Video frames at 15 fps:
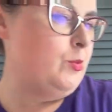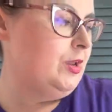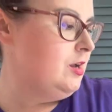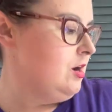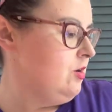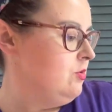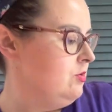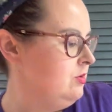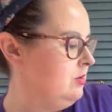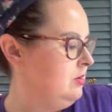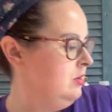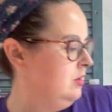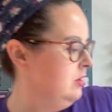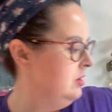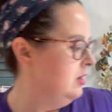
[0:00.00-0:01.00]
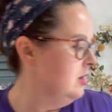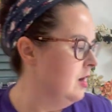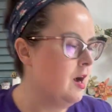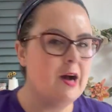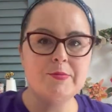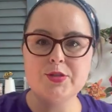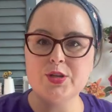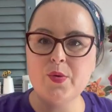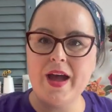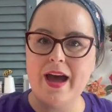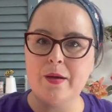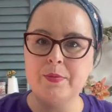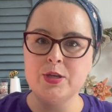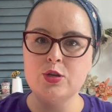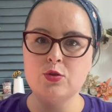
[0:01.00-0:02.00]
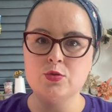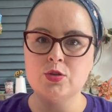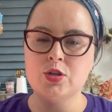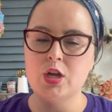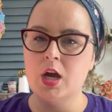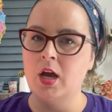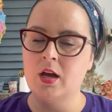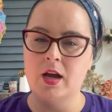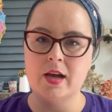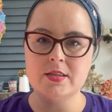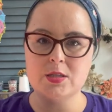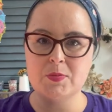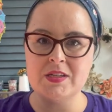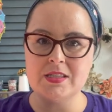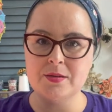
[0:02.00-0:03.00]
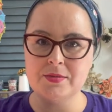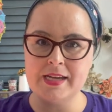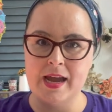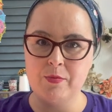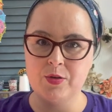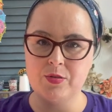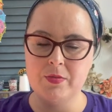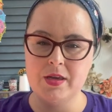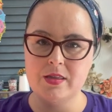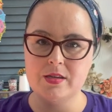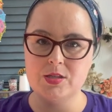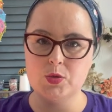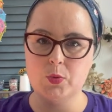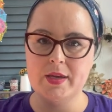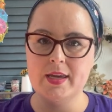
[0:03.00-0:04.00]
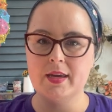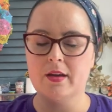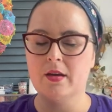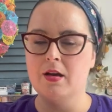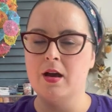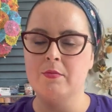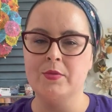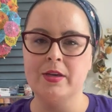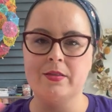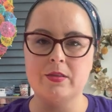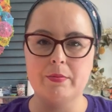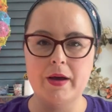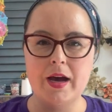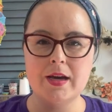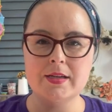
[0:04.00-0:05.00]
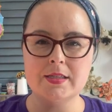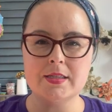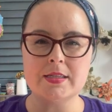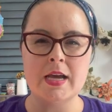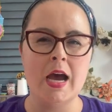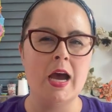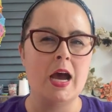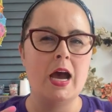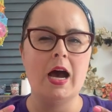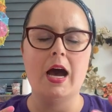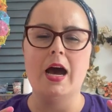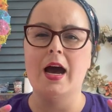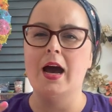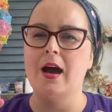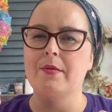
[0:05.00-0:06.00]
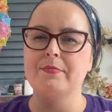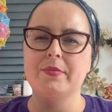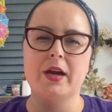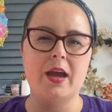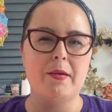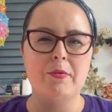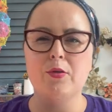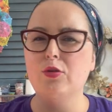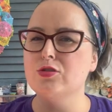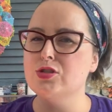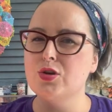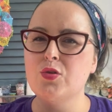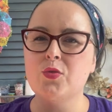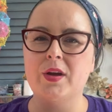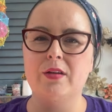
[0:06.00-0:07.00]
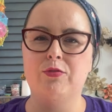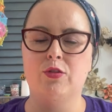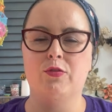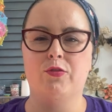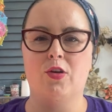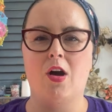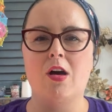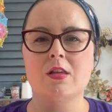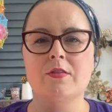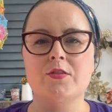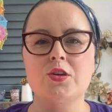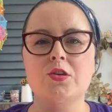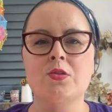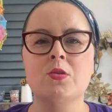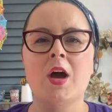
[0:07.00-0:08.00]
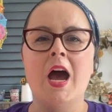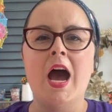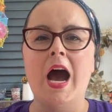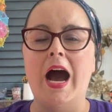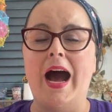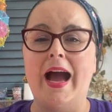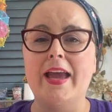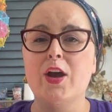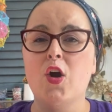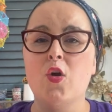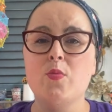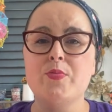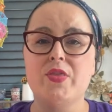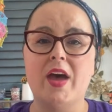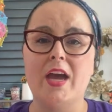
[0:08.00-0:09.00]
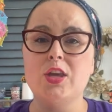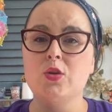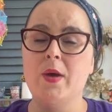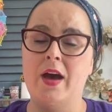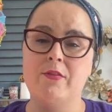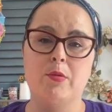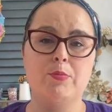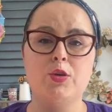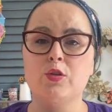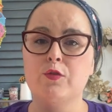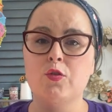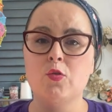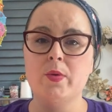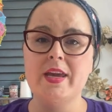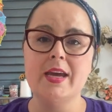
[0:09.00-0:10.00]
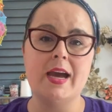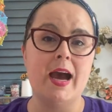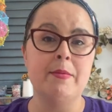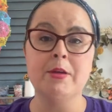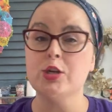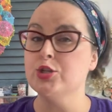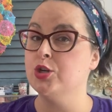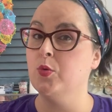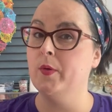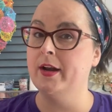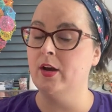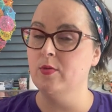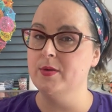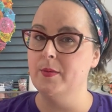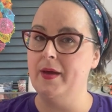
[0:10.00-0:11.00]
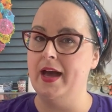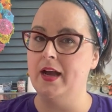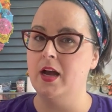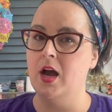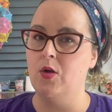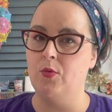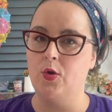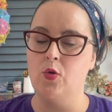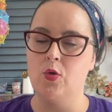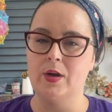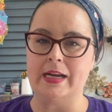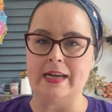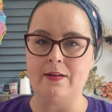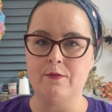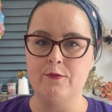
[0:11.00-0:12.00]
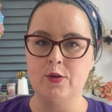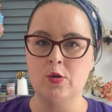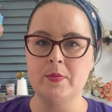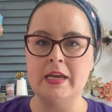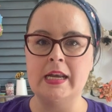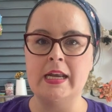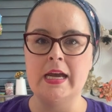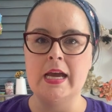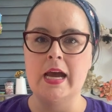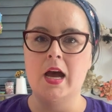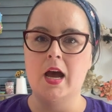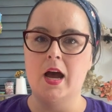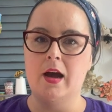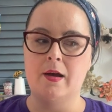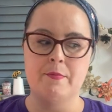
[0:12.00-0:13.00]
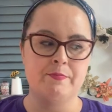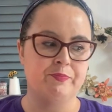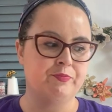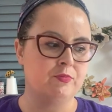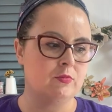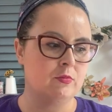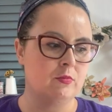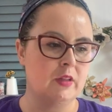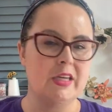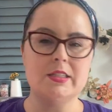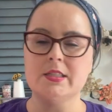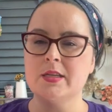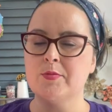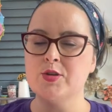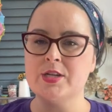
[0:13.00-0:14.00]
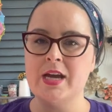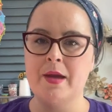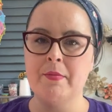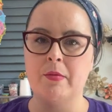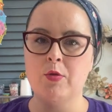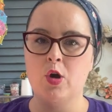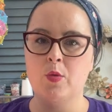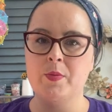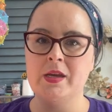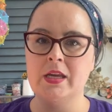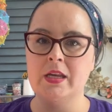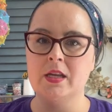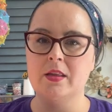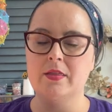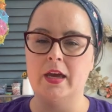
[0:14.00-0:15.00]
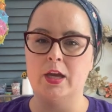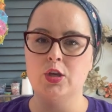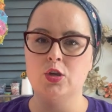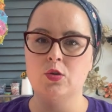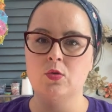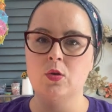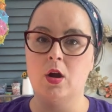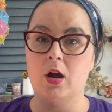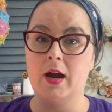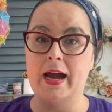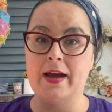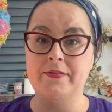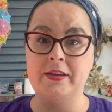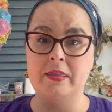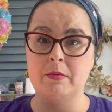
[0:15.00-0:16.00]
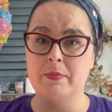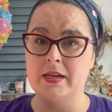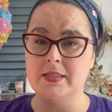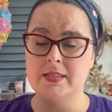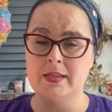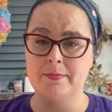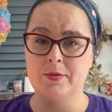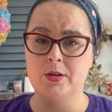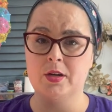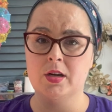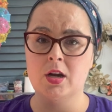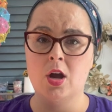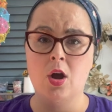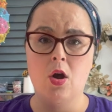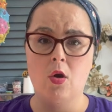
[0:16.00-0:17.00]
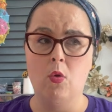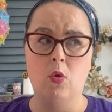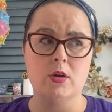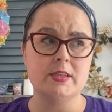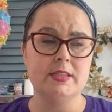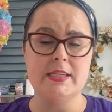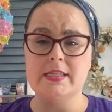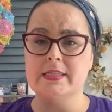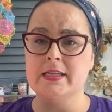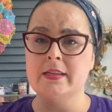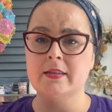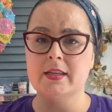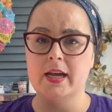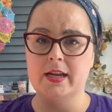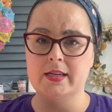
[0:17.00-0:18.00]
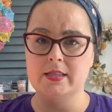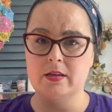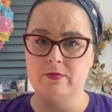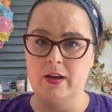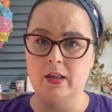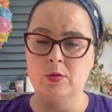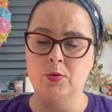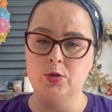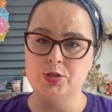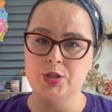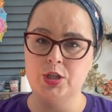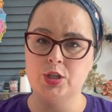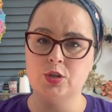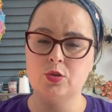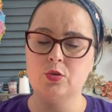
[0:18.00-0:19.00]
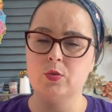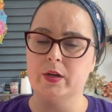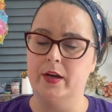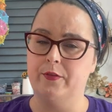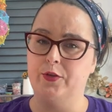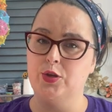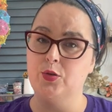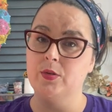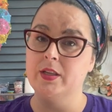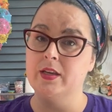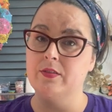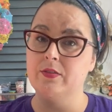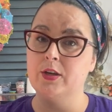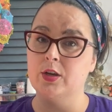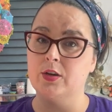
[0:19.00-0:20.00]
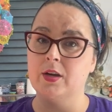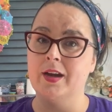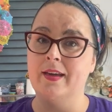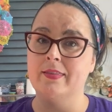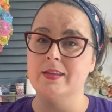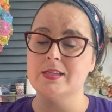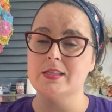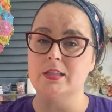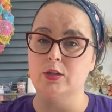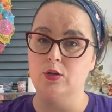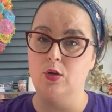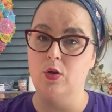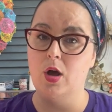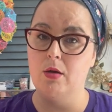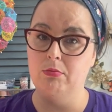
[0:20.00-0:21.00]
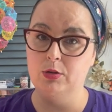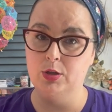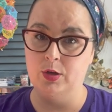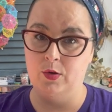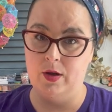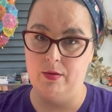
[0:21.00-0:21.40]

we go. I'm so happy you uh, spent some time with me this week, uh, me and the pugs. Uh, I'm so grateful for all of you. I hope that you have a beautiful week. I'm not sure when I'll be back uh, recording and filming. Um, It's summertime. I'm hoping that you are having the best summer or season that is available to you wherever you live here on this little blue